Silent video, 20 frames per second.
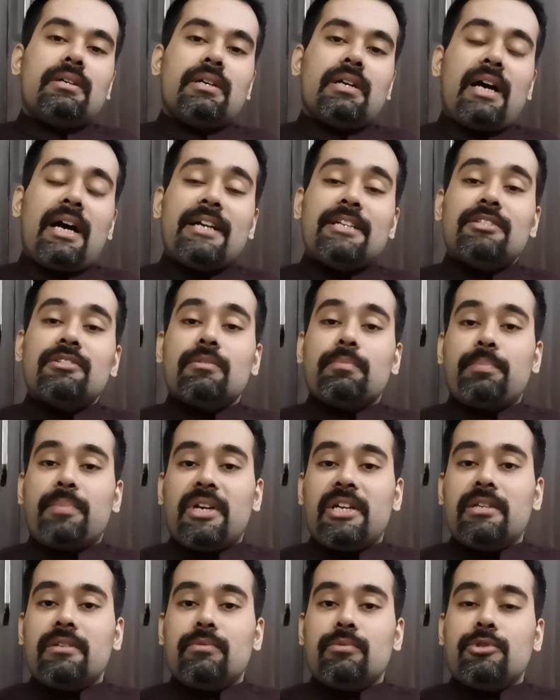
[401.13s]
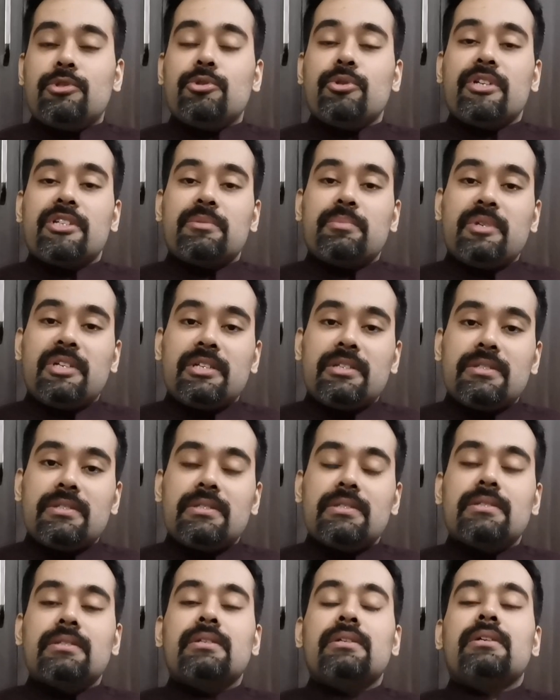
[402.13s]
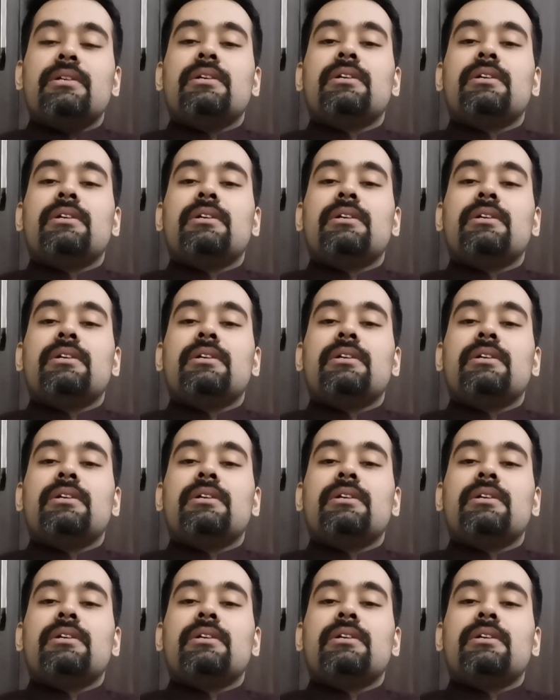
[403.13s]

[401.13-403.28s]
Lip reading: kinds of pain which you experience.